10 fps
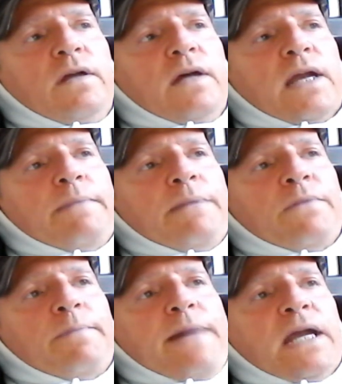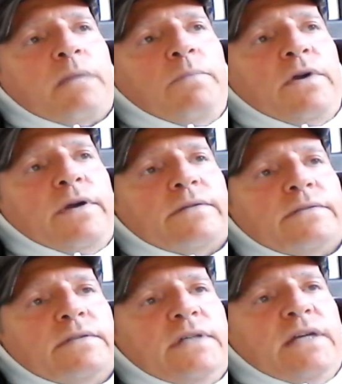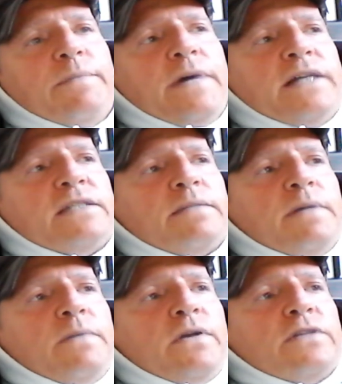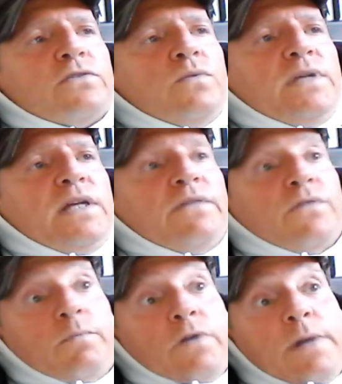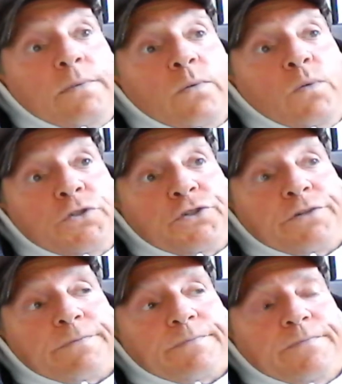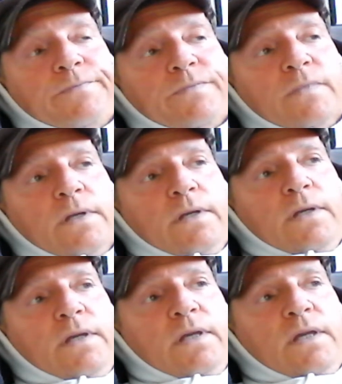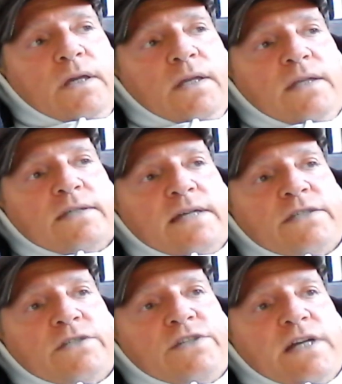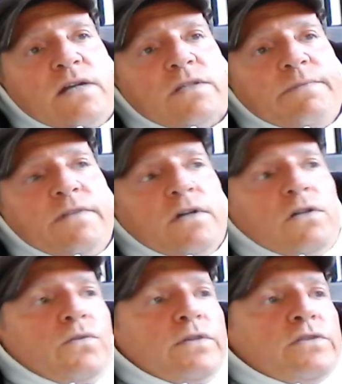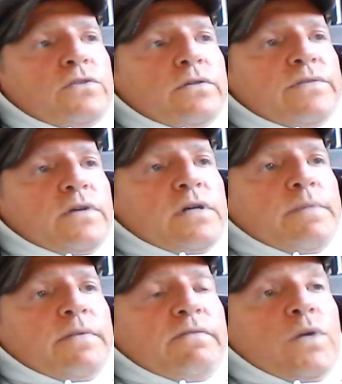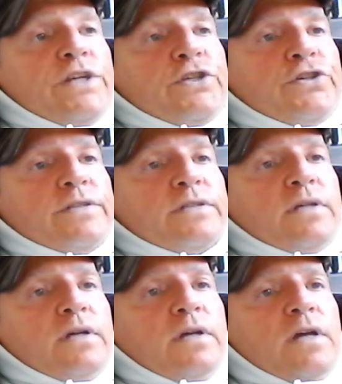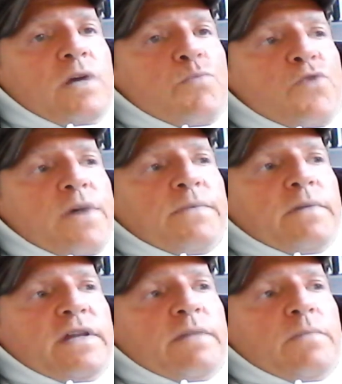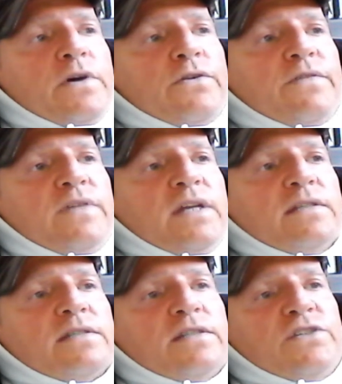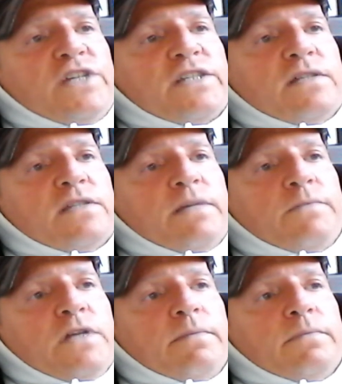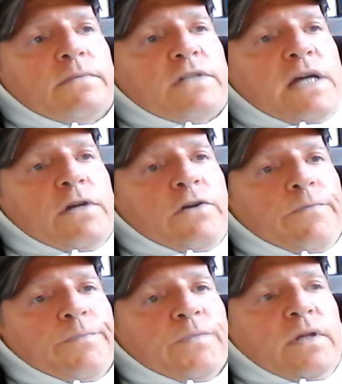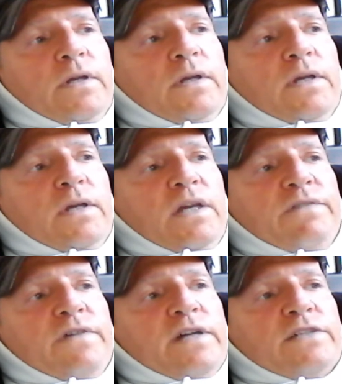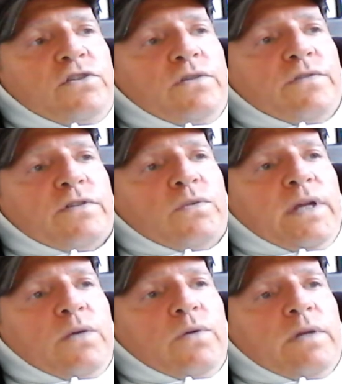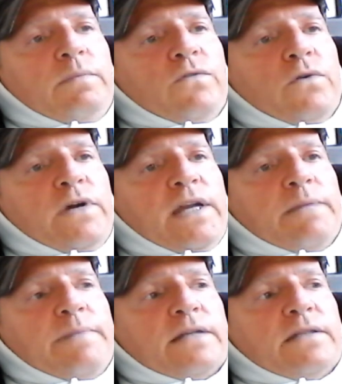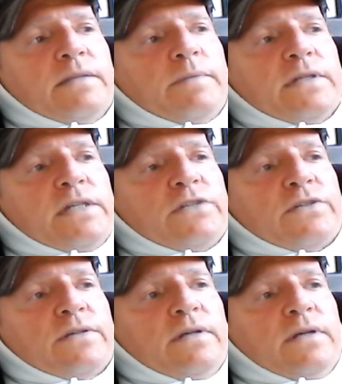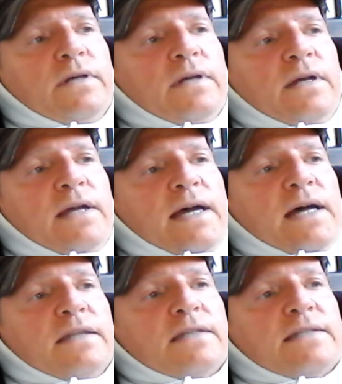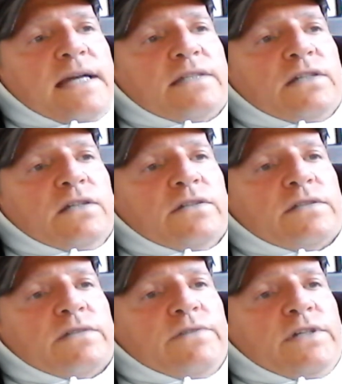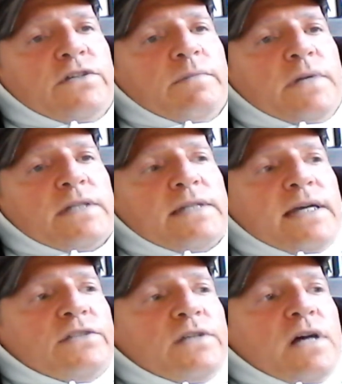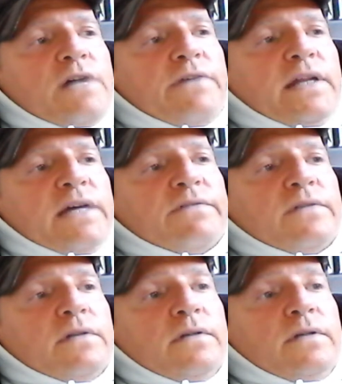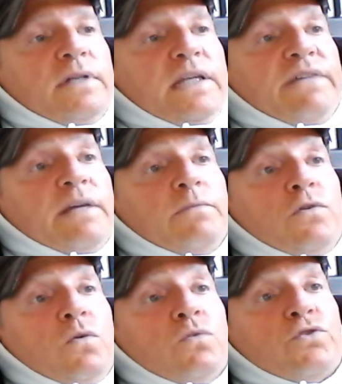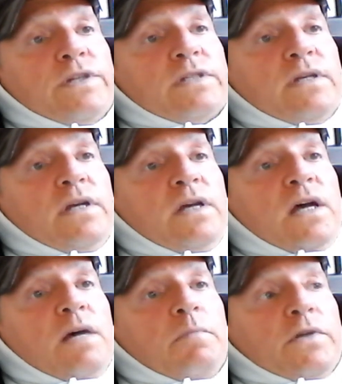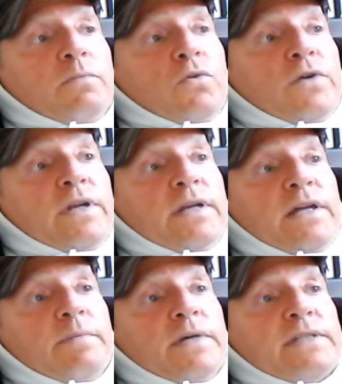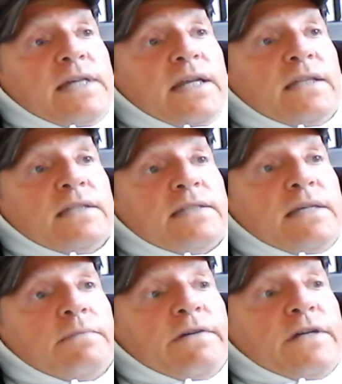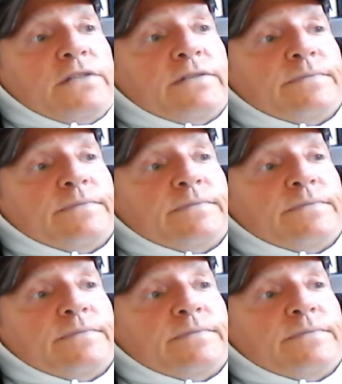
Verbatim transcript: Remember Bannockburn. It reminds him about his own need for a proper work shirt. He decides to check out some of the clothing stores for a couple of white shirts, prompted by the mother of the inn's suggestion some time, time ago. He finds for 20 quid before heading back to the bus station. At the stance, he learns the return bus has already left, leaving him no choice but to board another bus heading in the same direction.